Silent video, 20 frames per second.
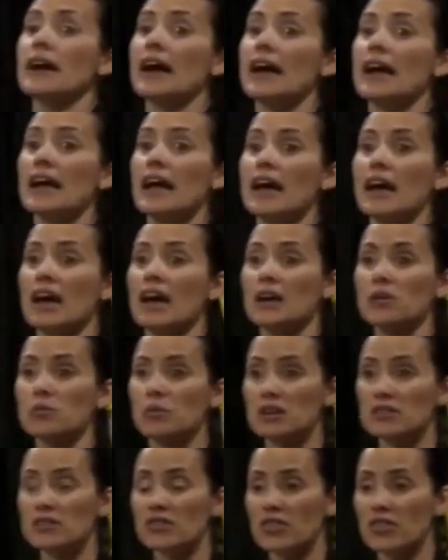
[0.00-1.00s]
Okay?
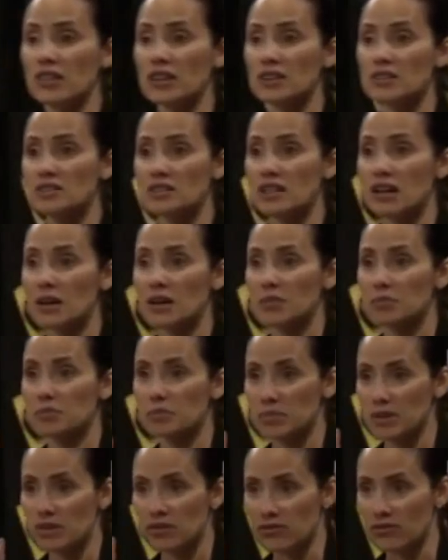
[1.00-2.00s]
And one of the things that I'd
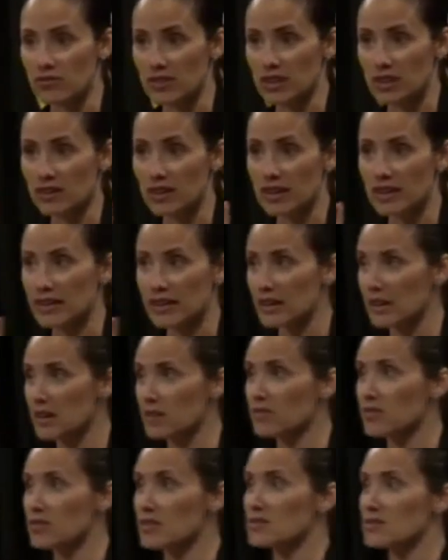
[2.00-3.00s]
be very
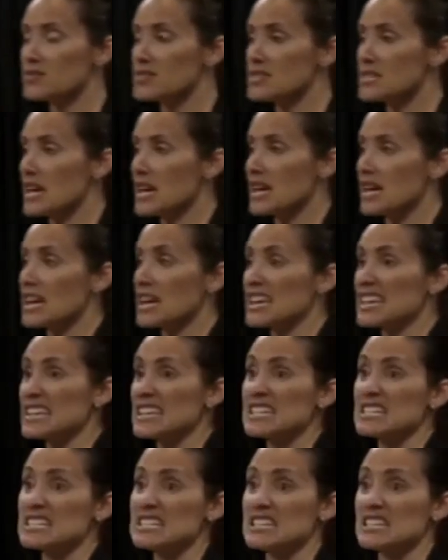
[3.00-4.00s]
careful of
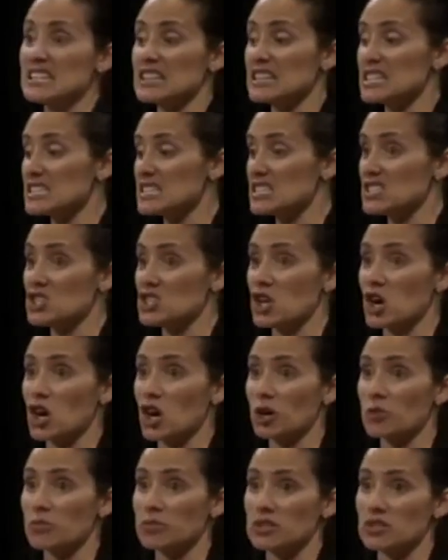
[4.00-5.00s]
saying is that this is
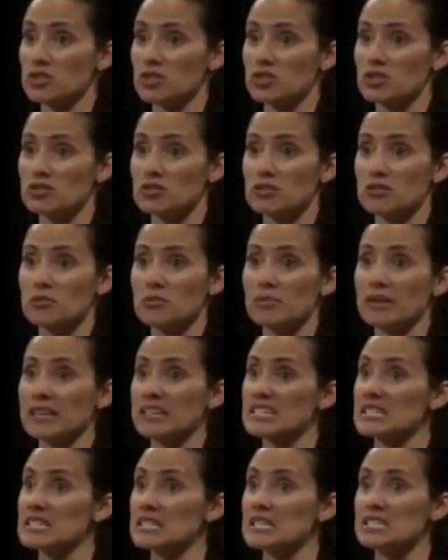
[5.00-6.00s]
garbage,
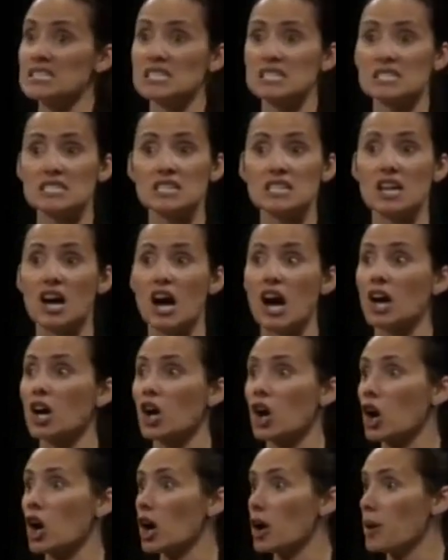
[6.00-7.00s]
because this is
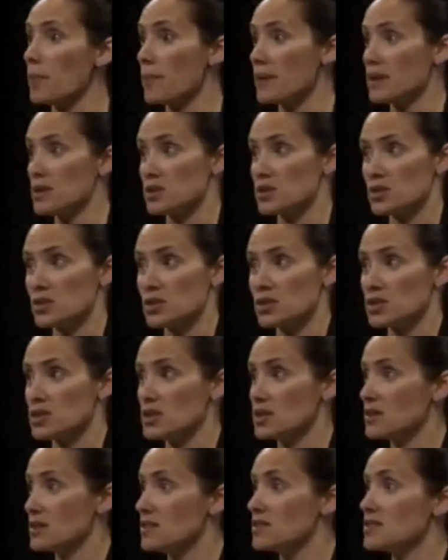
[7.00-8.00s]
not garbage.
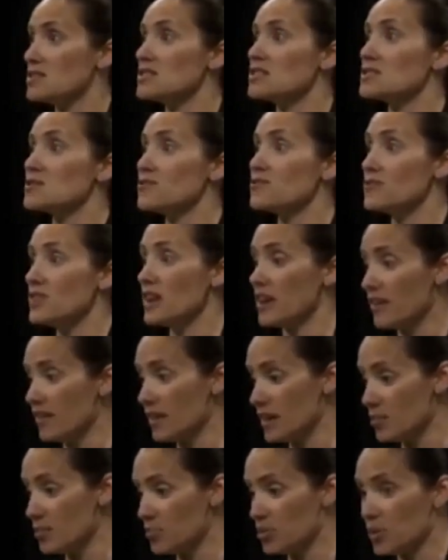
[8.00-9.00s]
This is
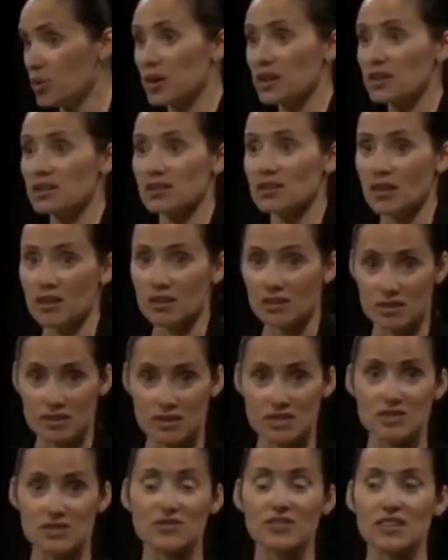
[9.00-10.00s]
very important, all
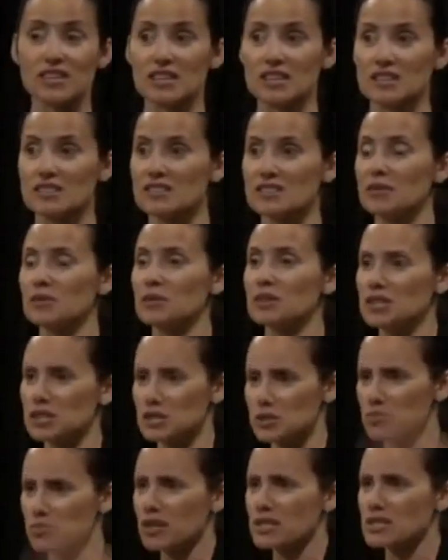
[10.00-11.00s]
of these feelings that we're
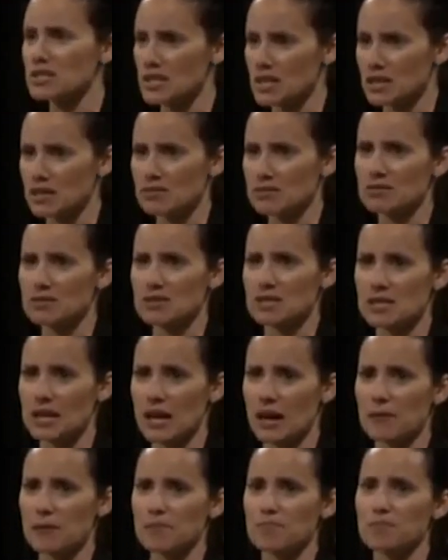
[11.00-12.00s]
expressing
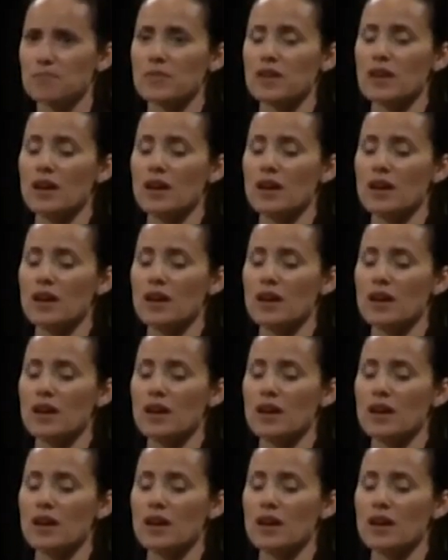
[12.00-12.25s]
today.